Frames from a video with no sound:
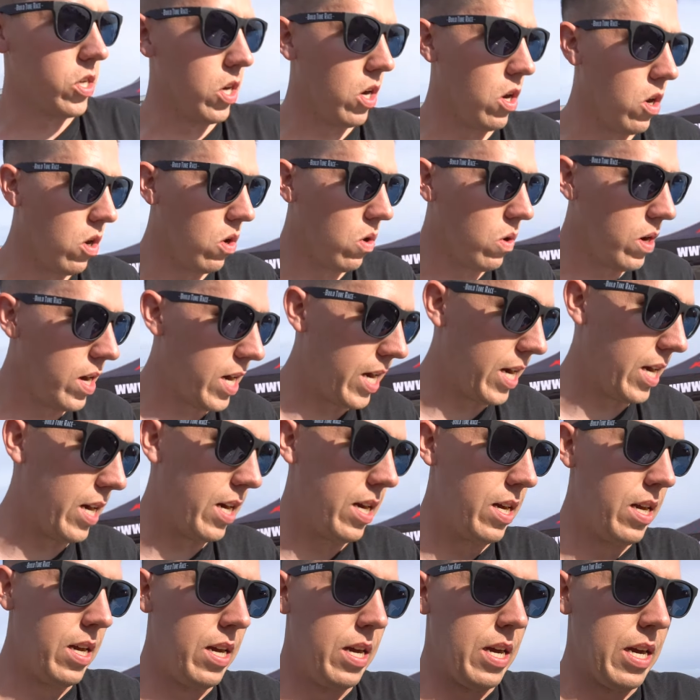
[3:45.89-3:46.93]
So
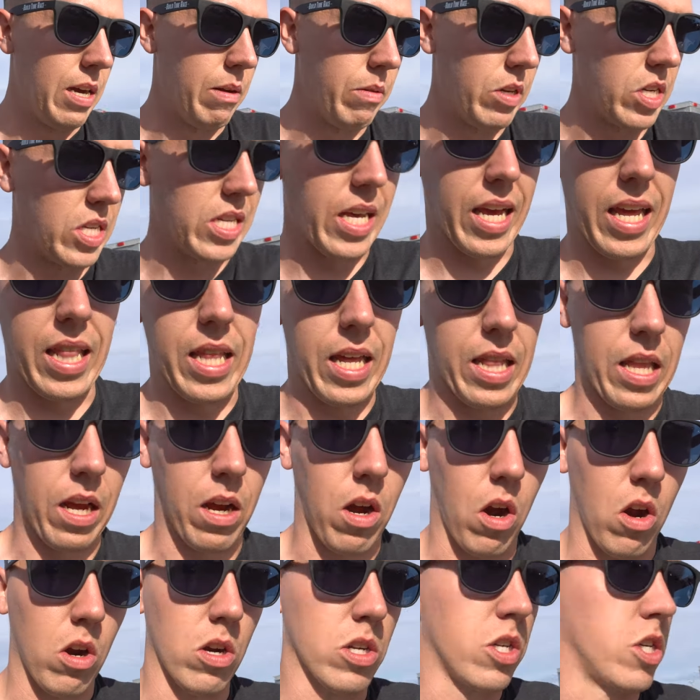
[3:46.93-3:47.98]
uh, I'm just thinking that the
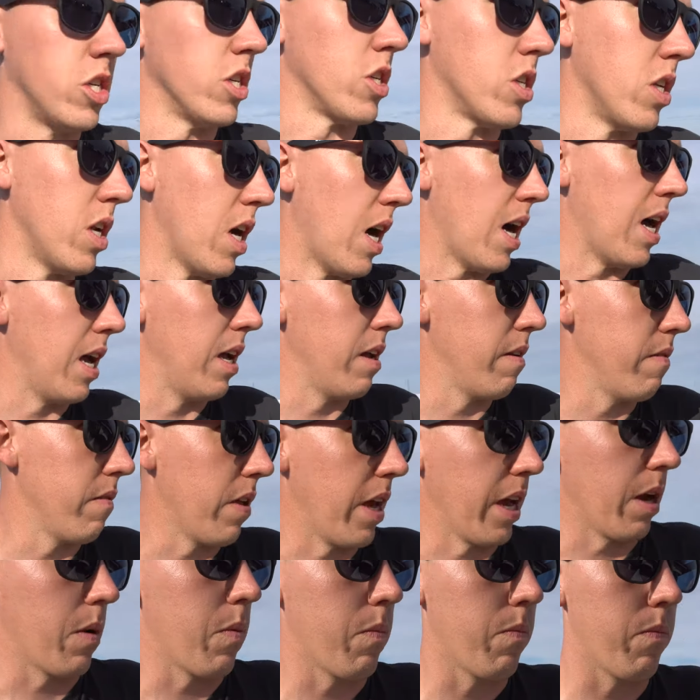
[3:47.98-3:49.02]
car's just not
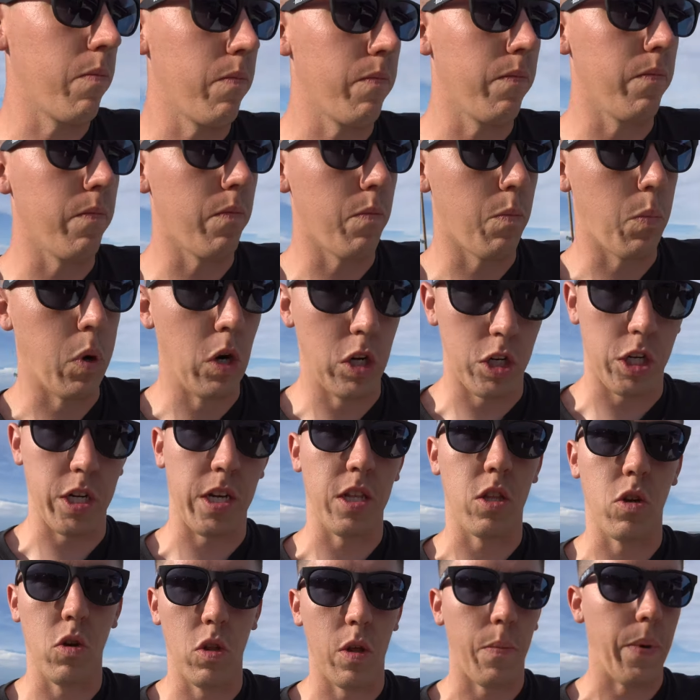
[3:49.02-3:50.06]
like
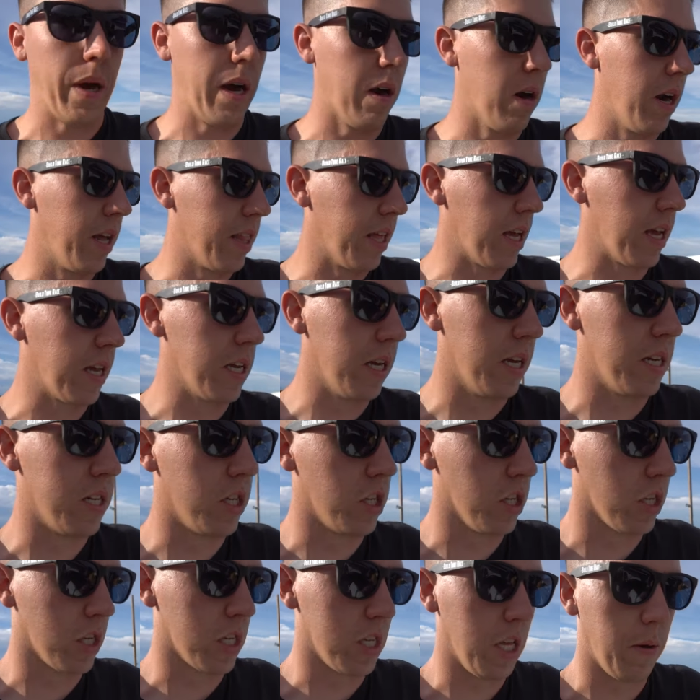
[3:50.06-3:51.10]
pushing through the power. I think it's
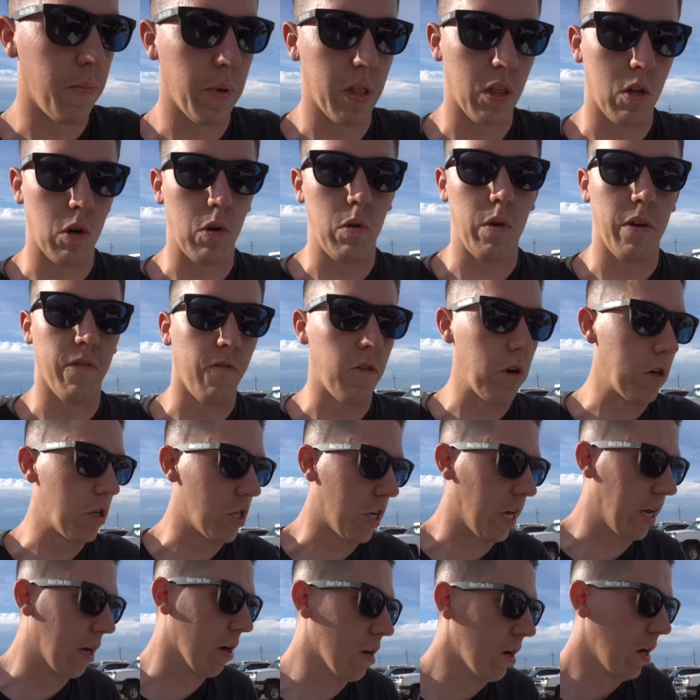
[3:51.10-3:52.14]
just slipping through in
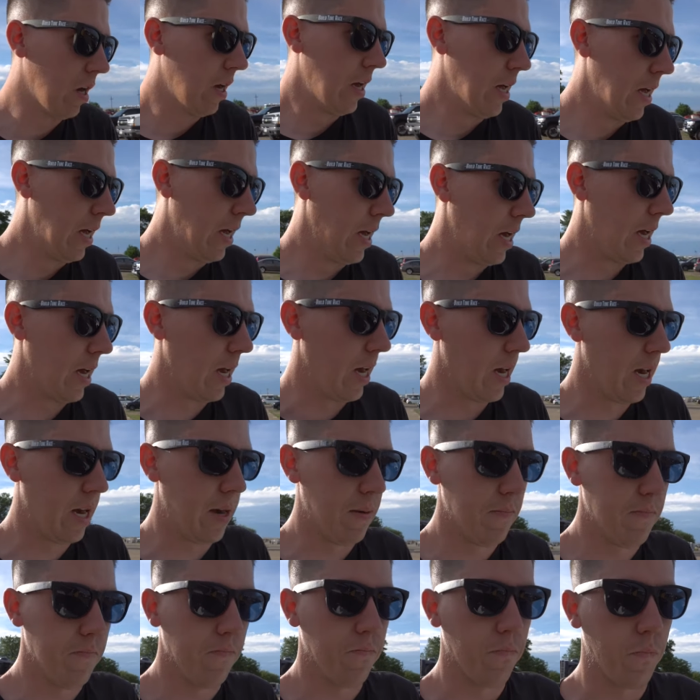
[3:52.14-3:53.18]
first gear.
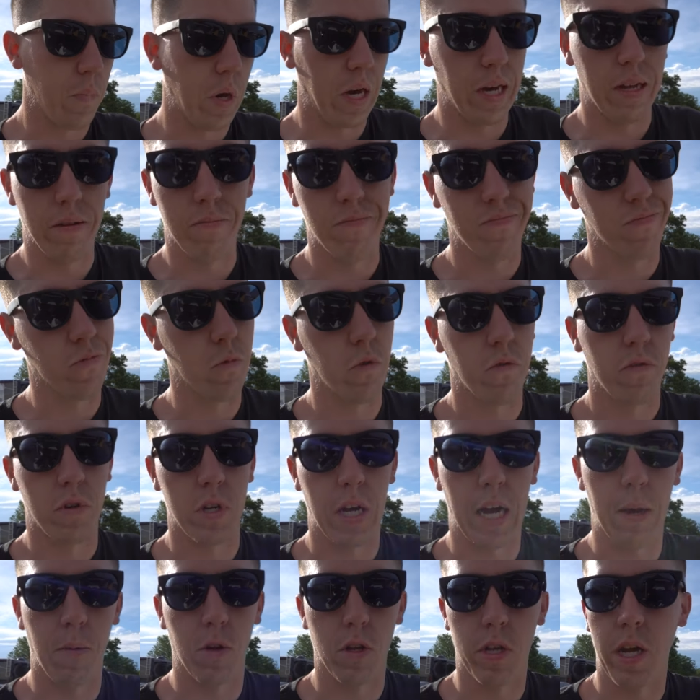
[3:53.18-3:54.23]
Um, but
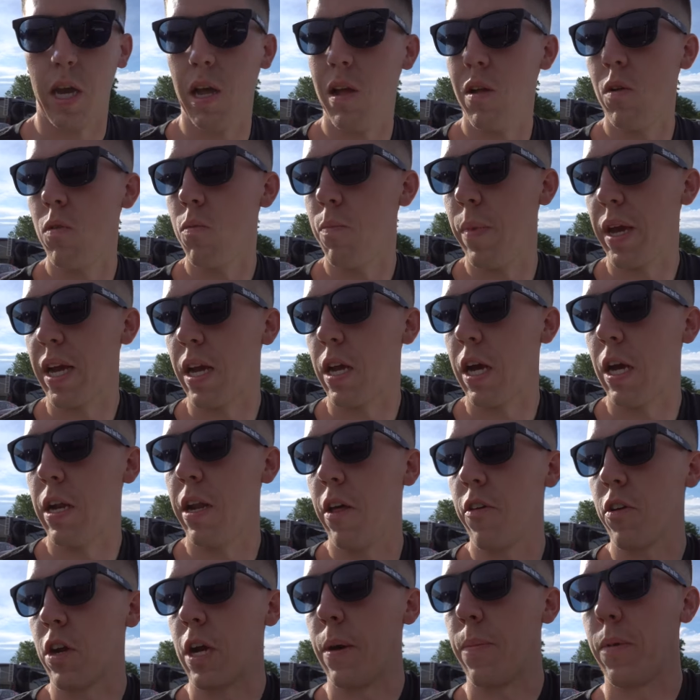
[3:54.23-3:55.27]
time will tell. We'll make
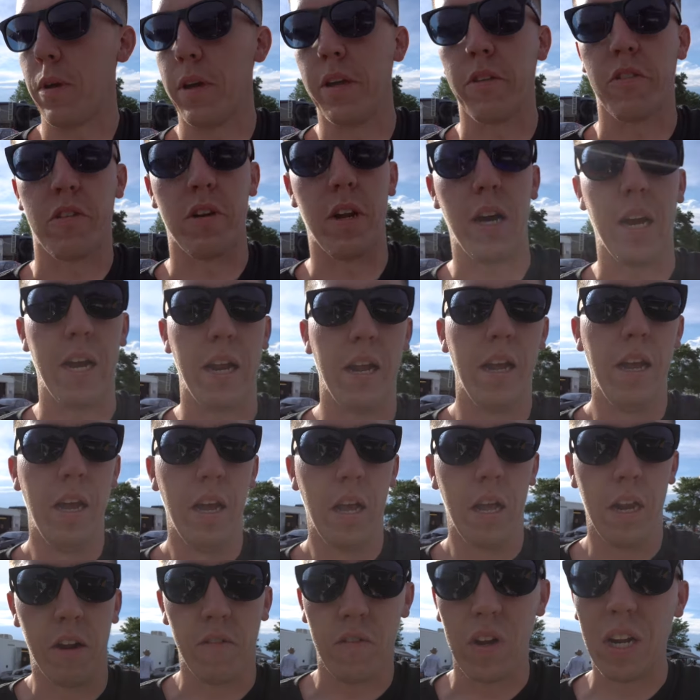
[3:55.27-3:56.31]
another couple of hits tonight.
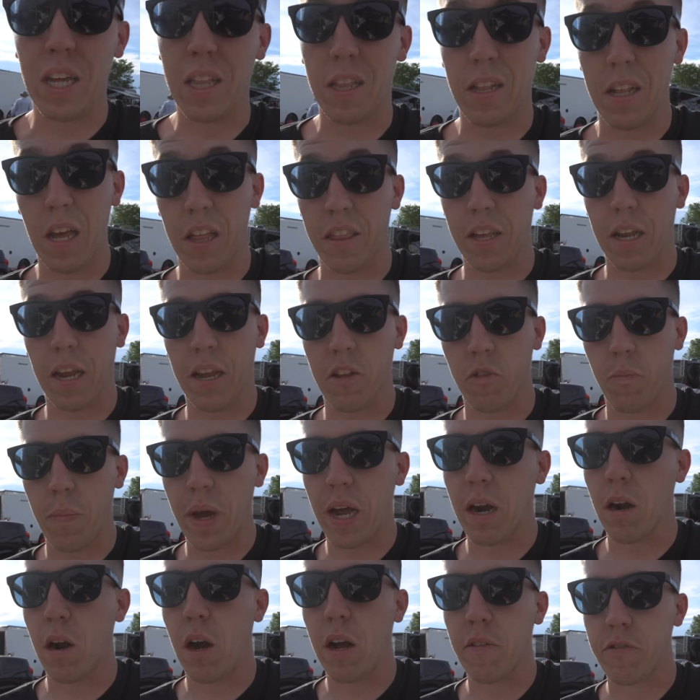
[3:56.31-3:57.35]
If any, nothing gets
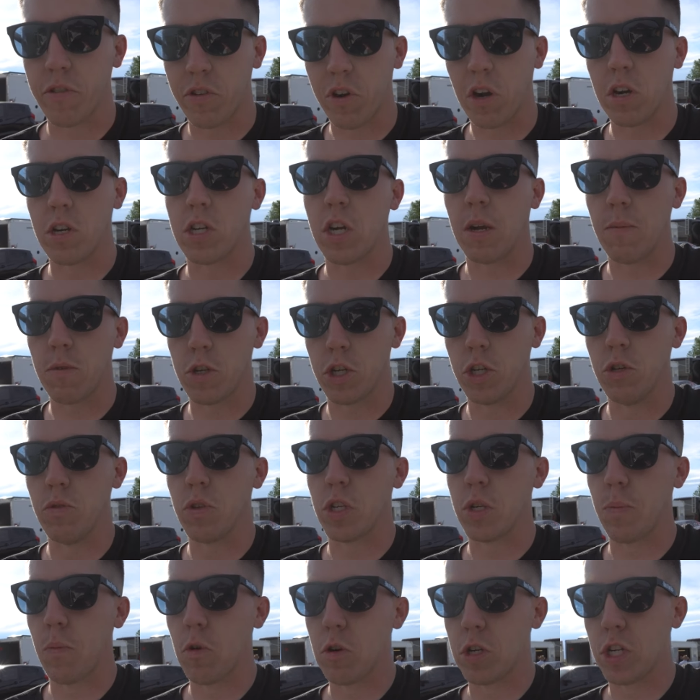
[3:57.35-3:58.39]
better, I'll start
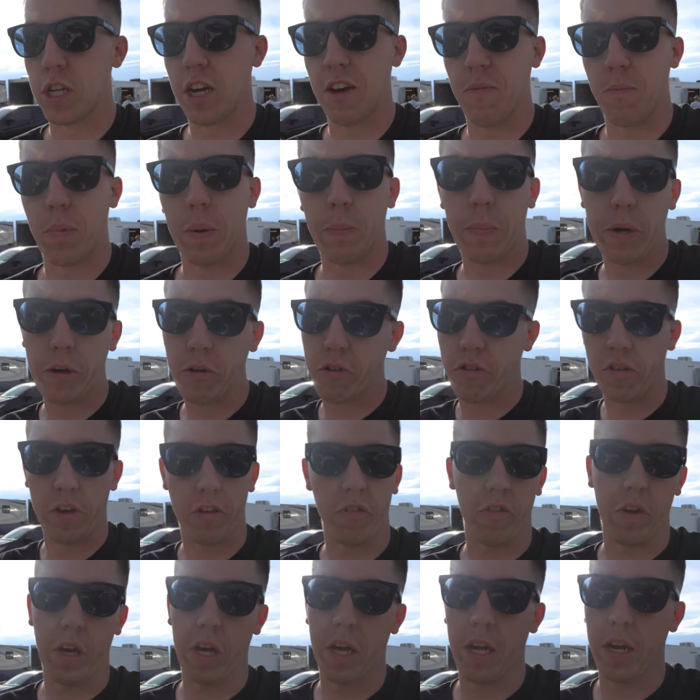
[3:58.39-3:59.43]
troubleshooting some more stuff. But boost
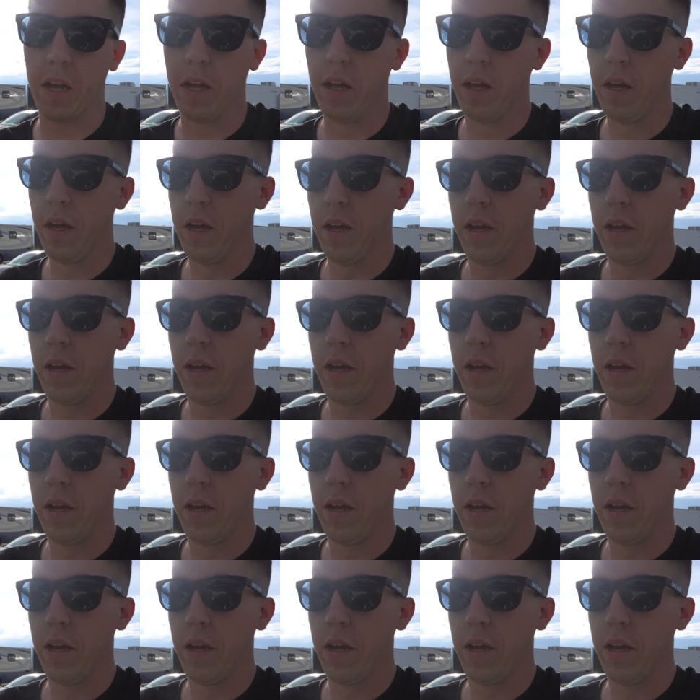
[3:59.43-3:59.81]
looks good.